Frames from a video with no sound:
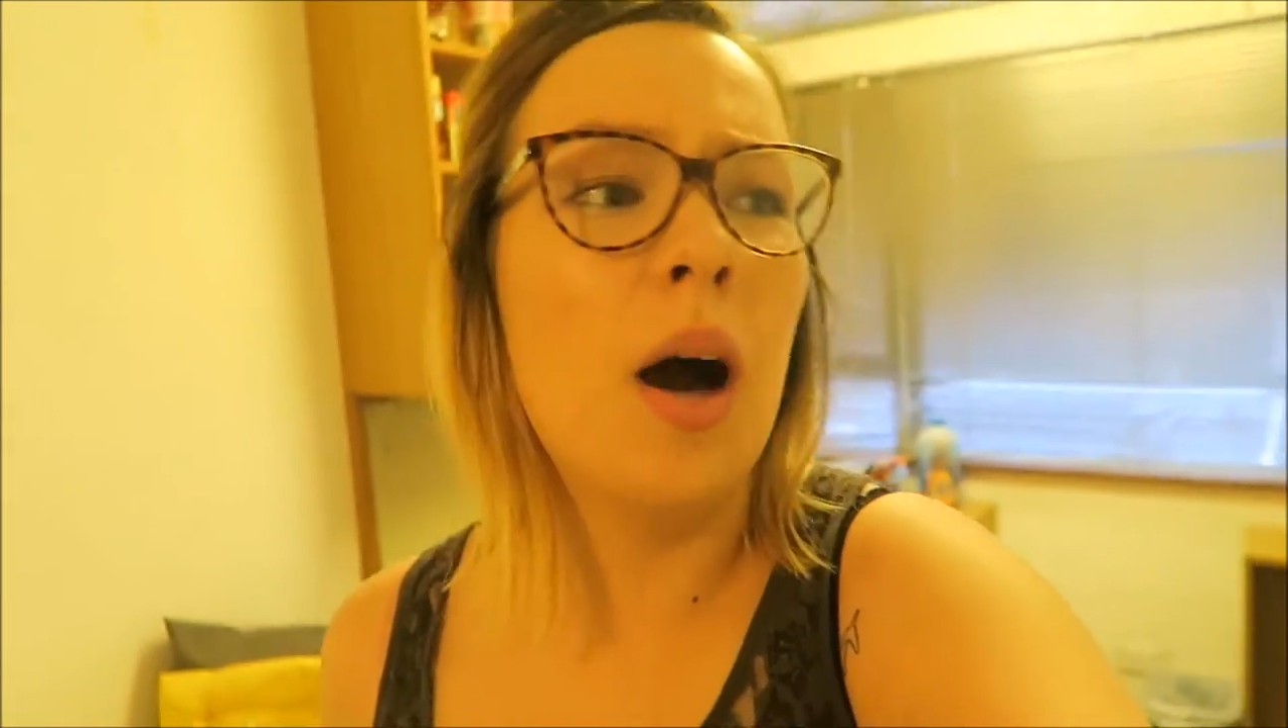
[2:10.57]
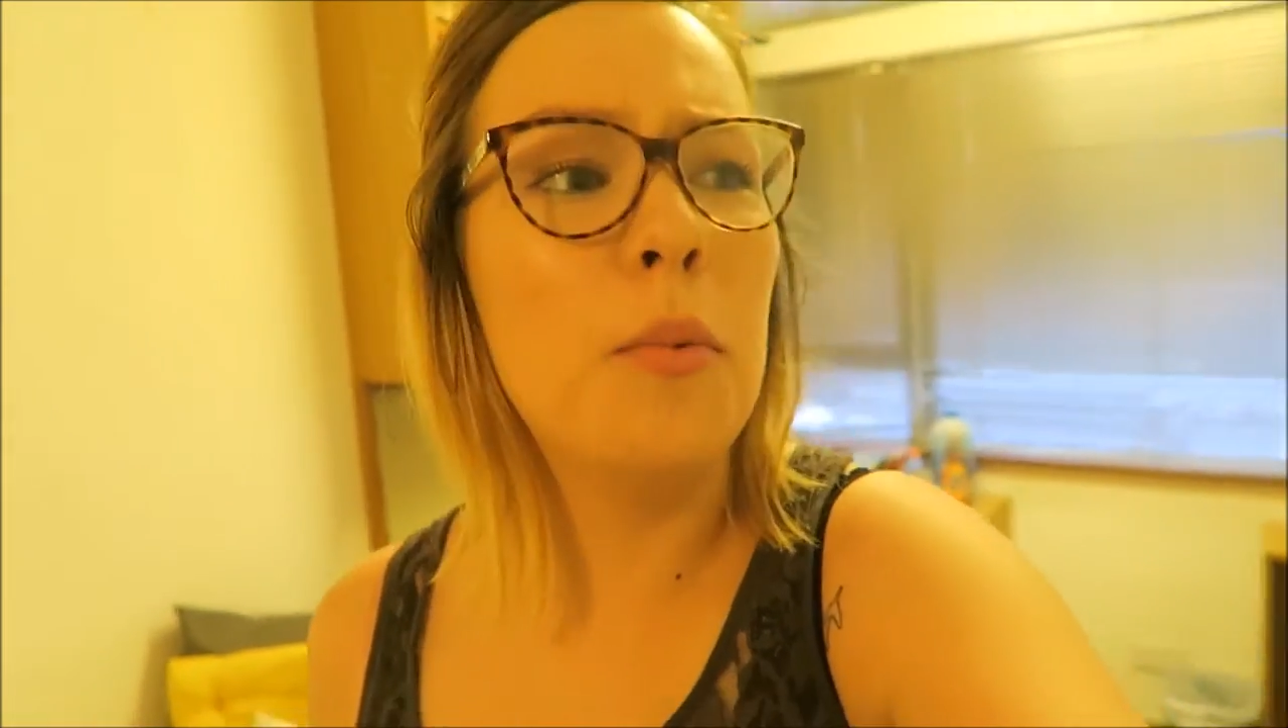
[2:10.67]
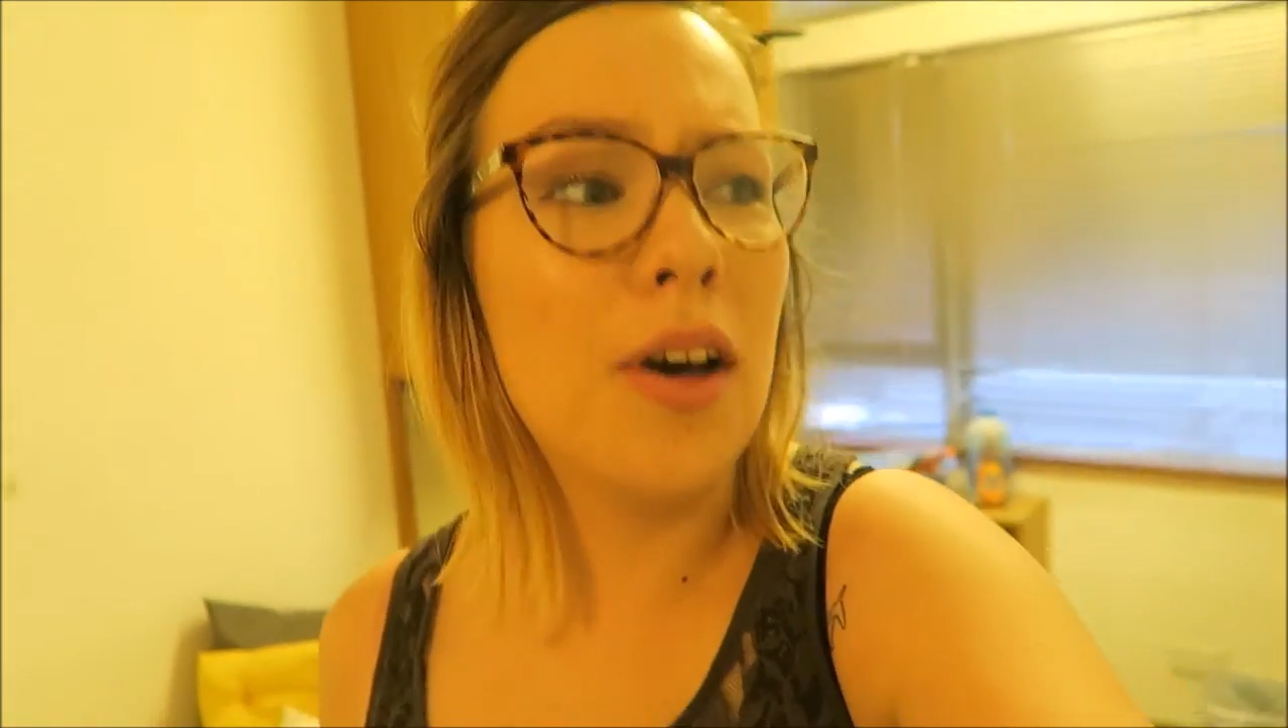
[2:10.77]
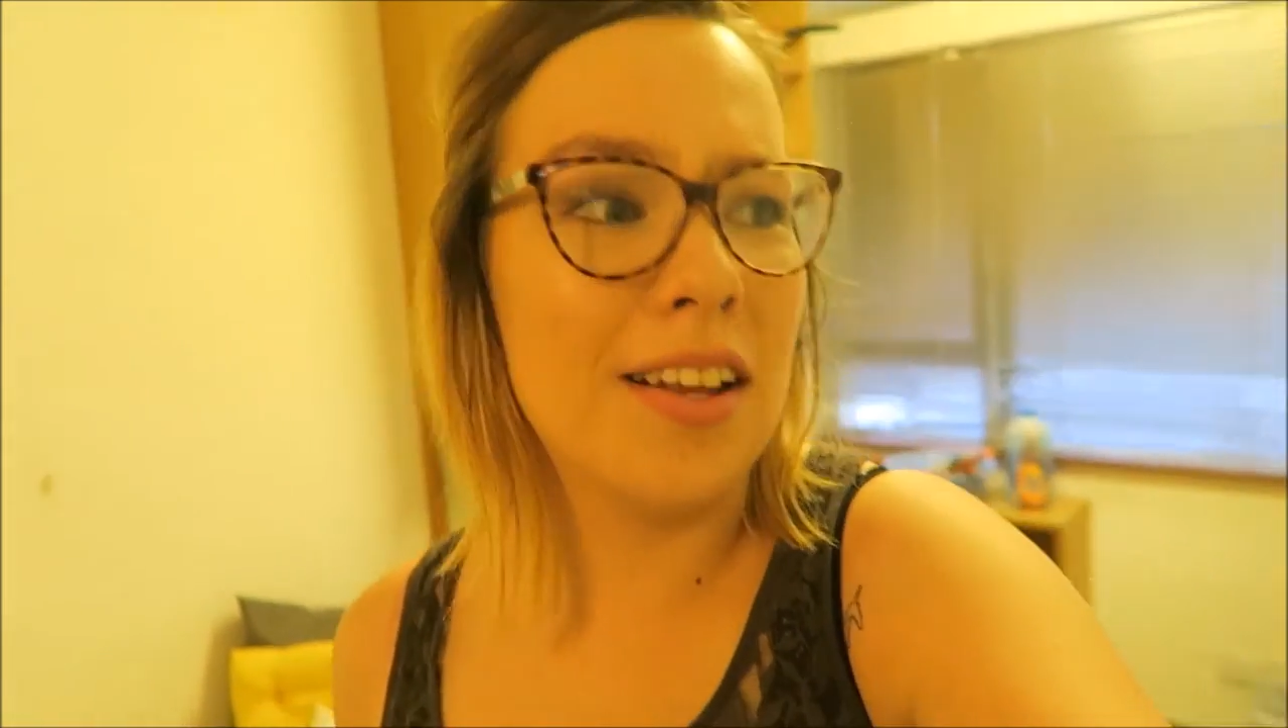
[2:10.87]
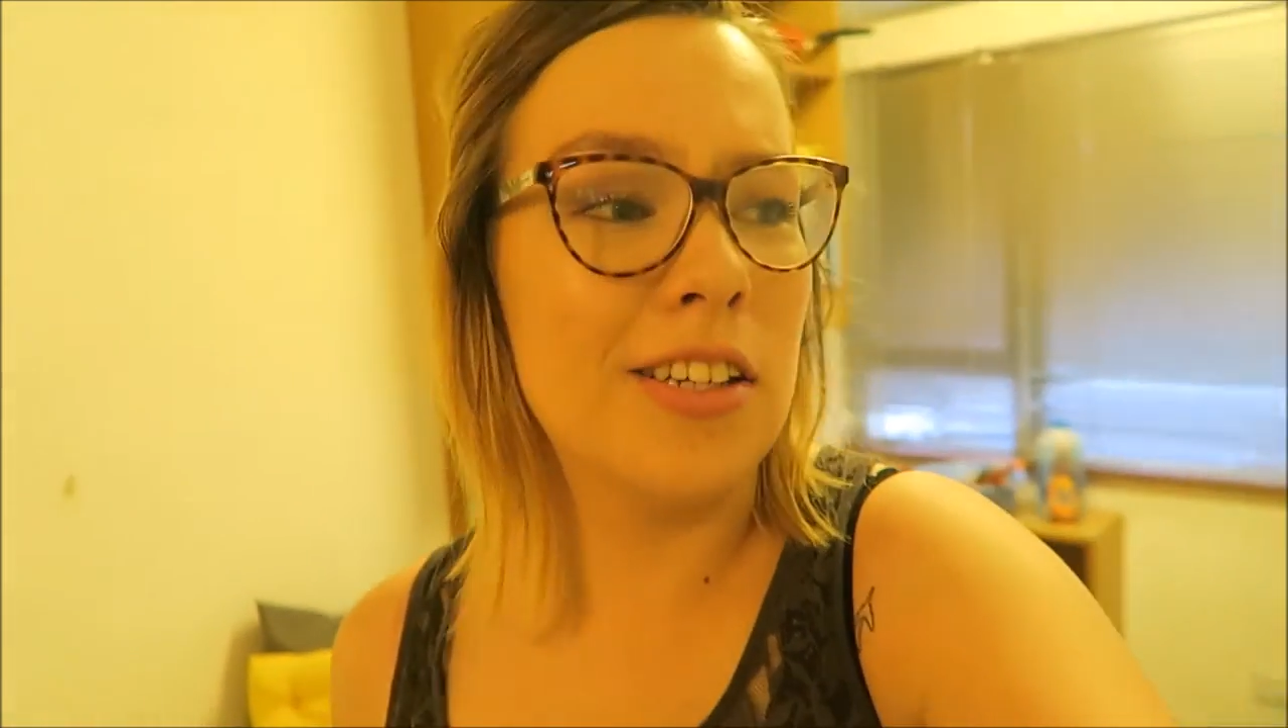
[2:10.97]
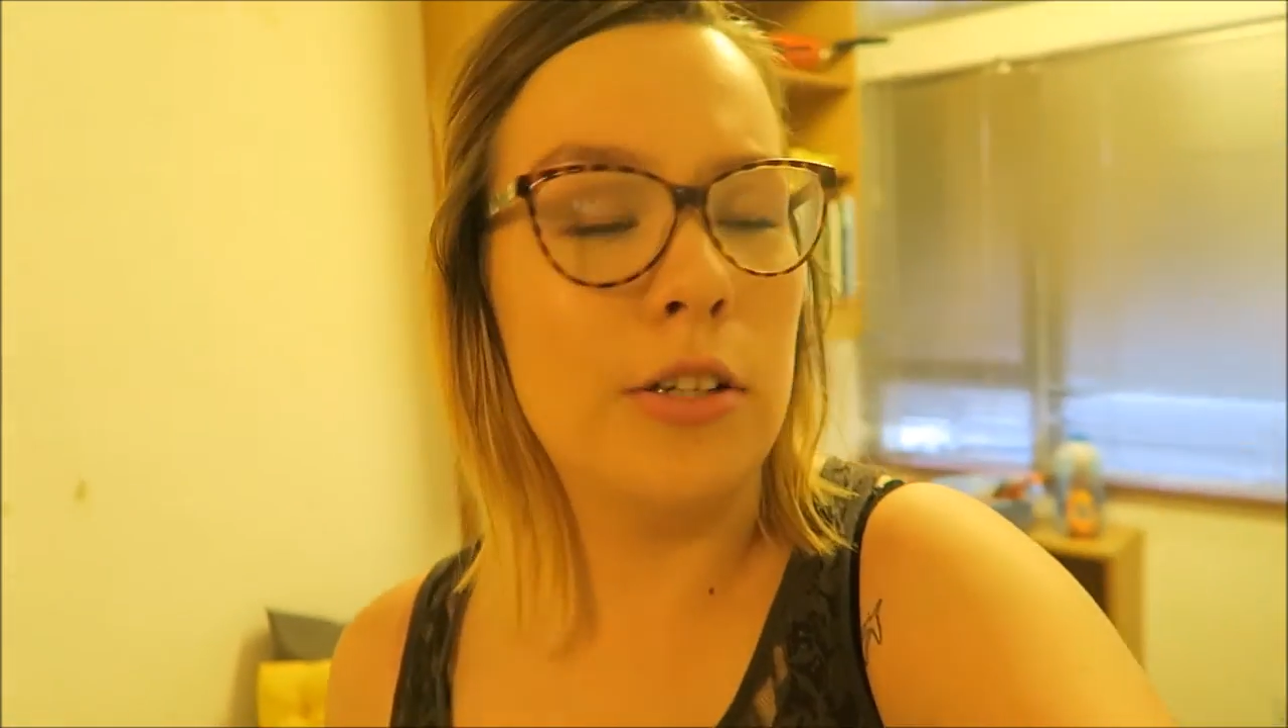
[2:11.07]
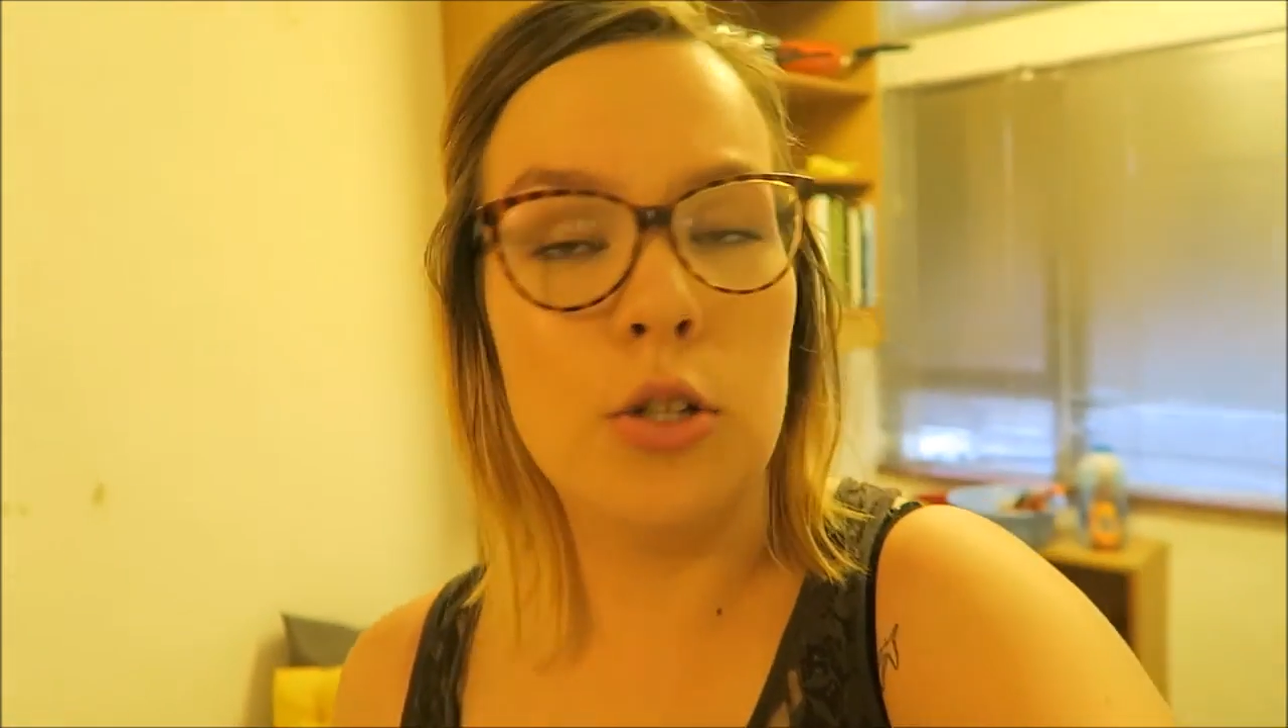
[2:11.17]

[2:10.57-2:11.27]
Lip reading: I'm not actually